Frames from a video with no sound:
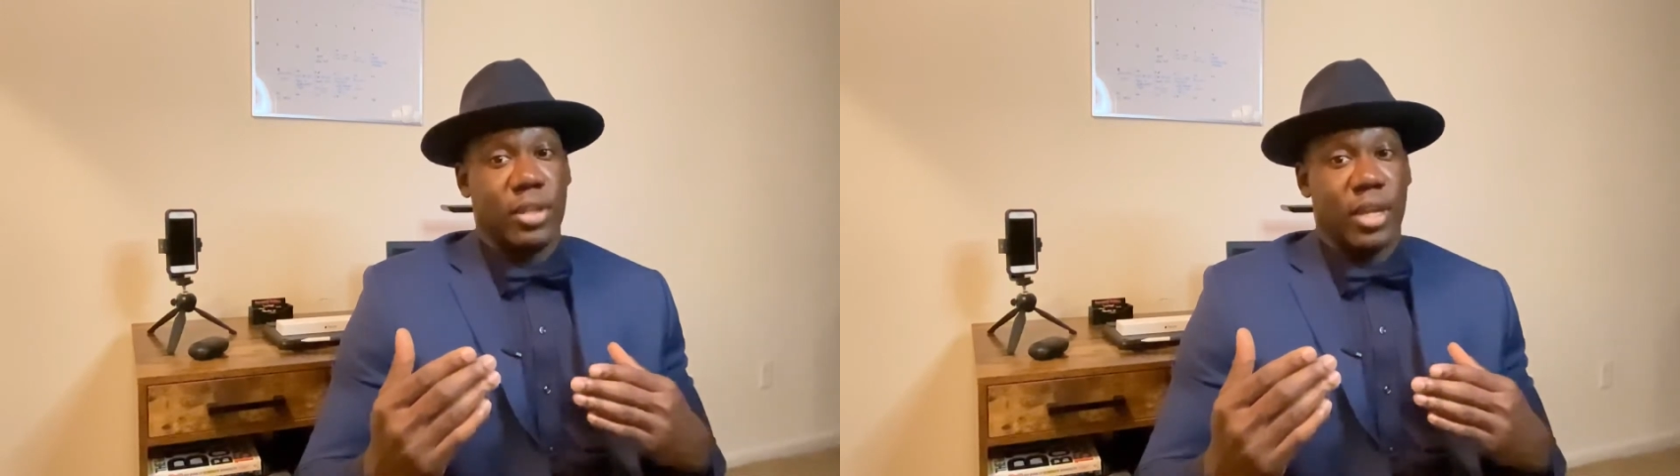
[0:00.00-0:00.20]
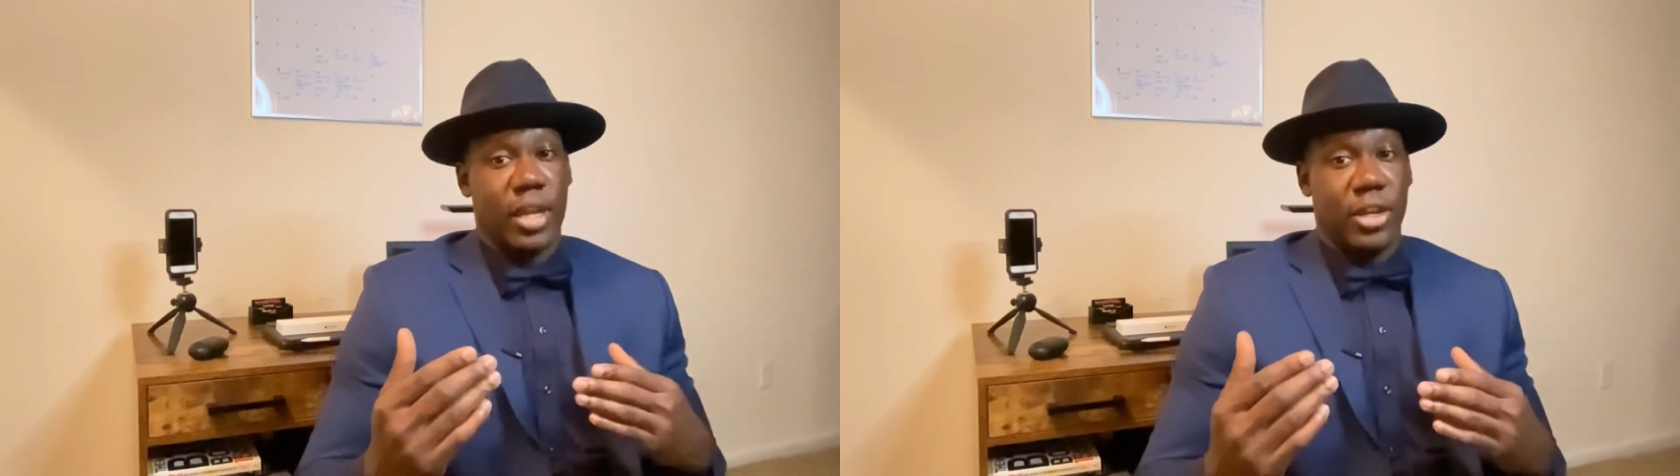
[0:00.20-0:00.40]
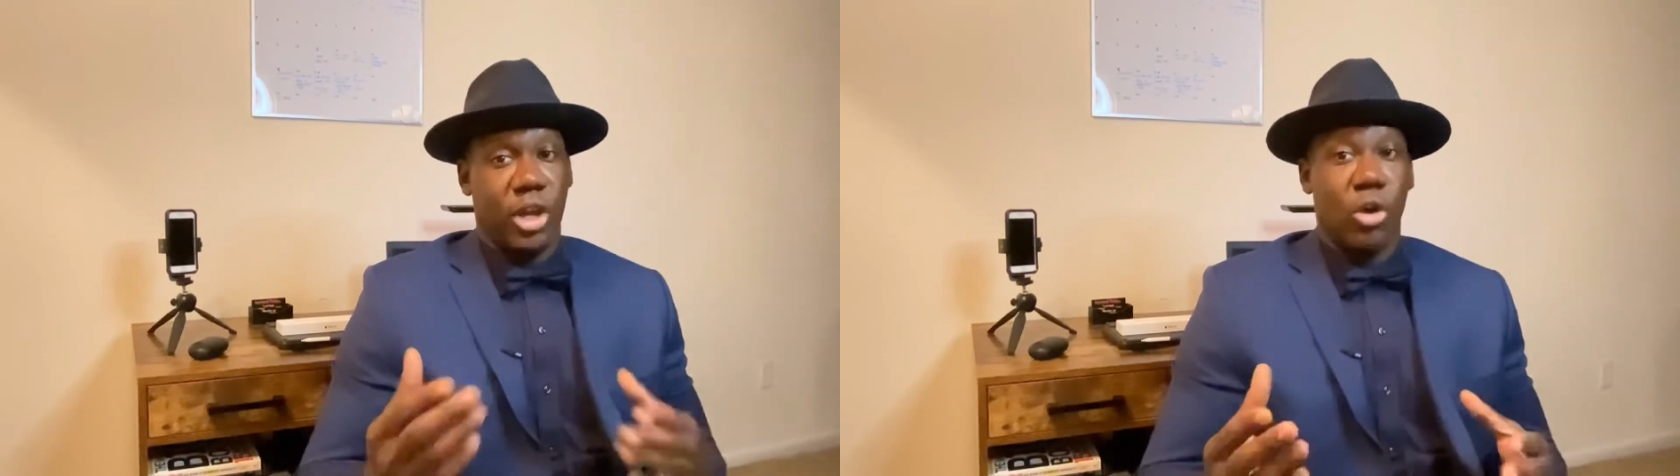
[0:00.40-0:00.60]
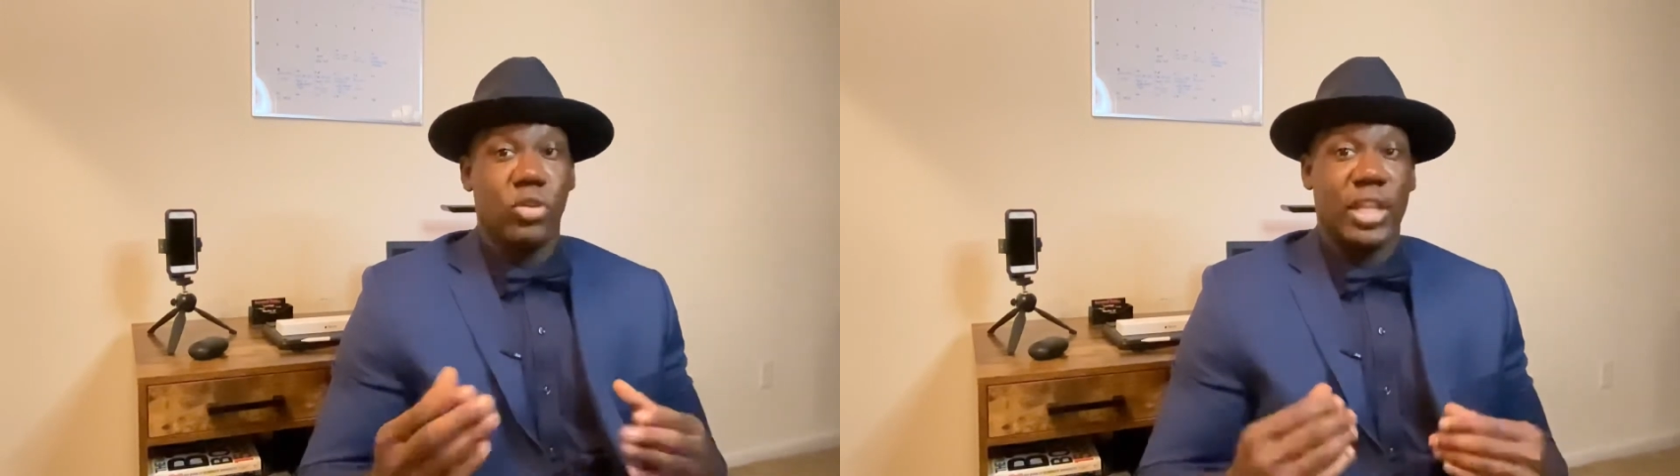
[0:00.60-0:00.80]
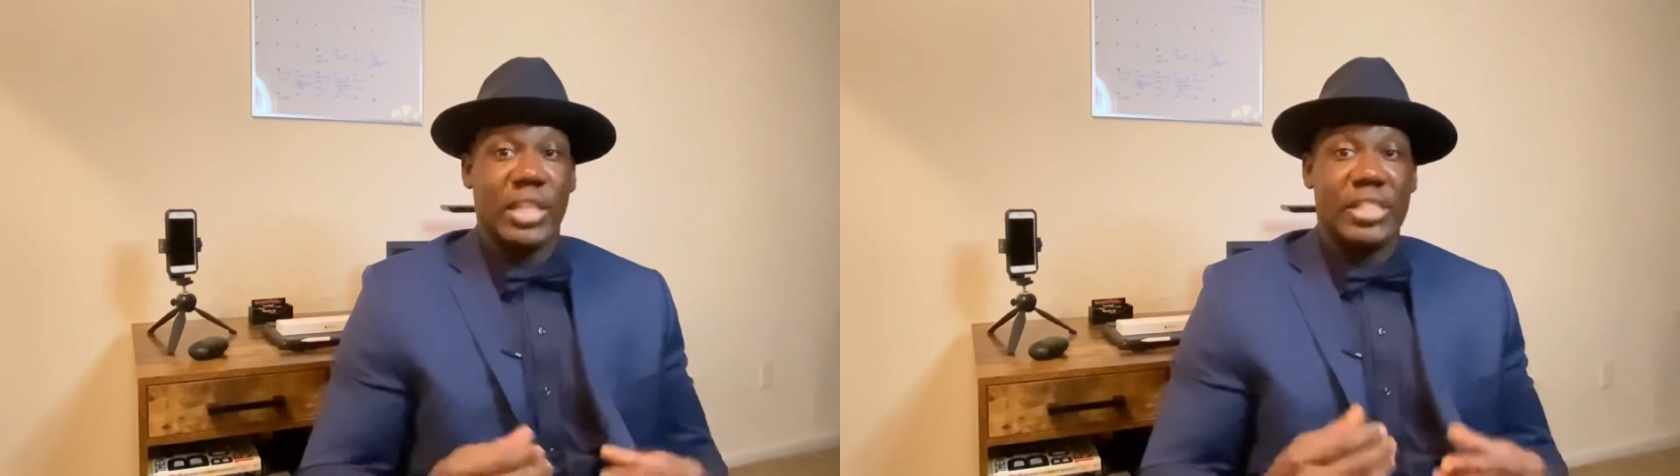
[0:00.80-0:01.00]
know
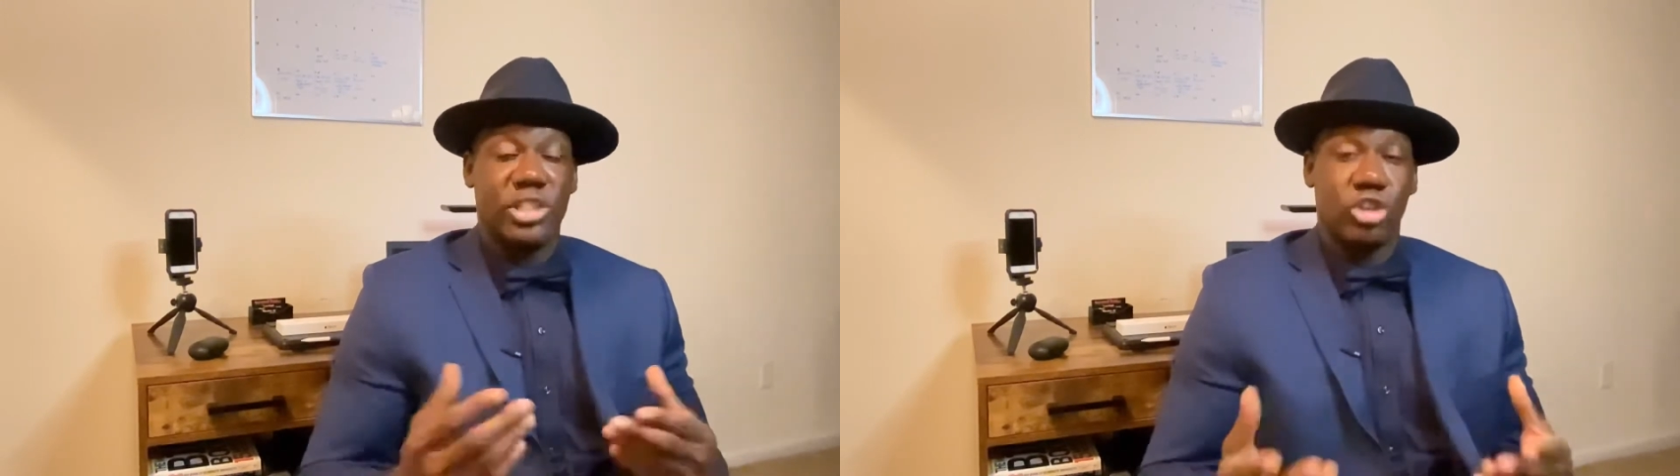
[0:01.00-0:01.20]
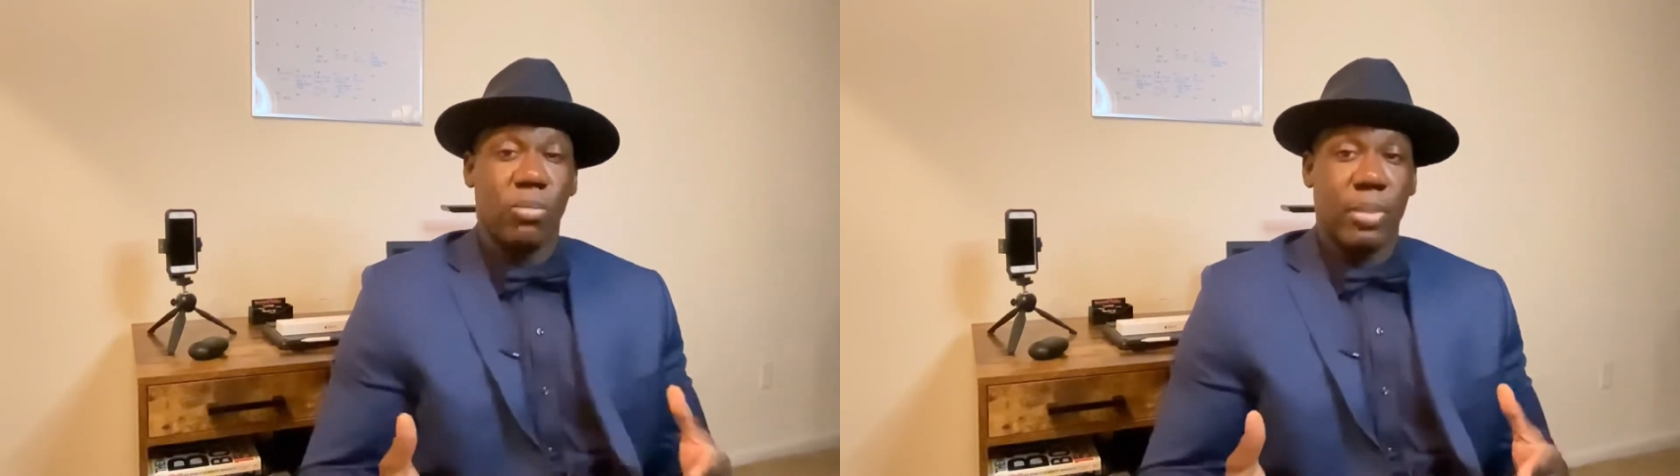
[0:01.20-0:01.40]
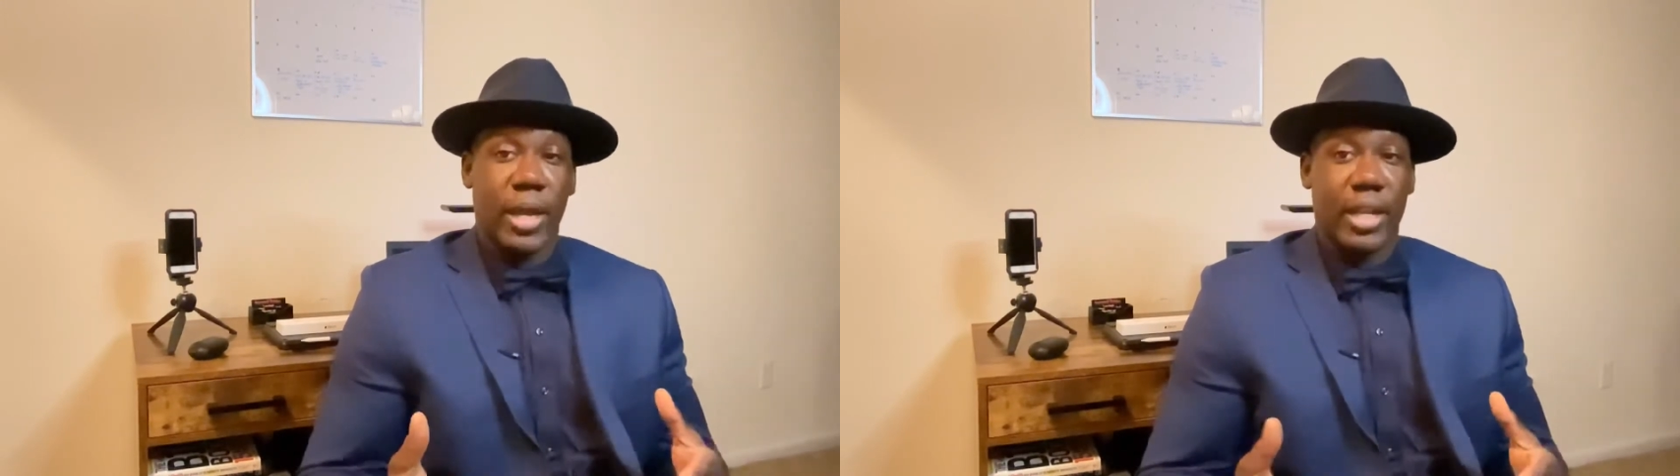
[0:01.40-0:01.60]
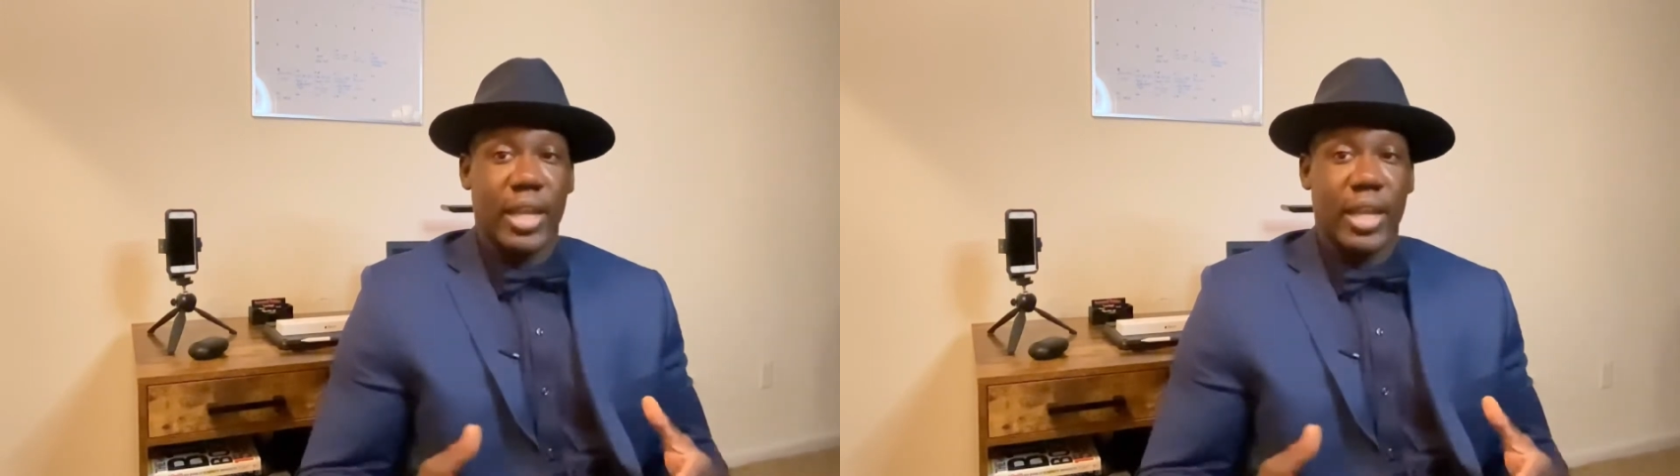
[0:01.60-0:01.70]
that this is your body,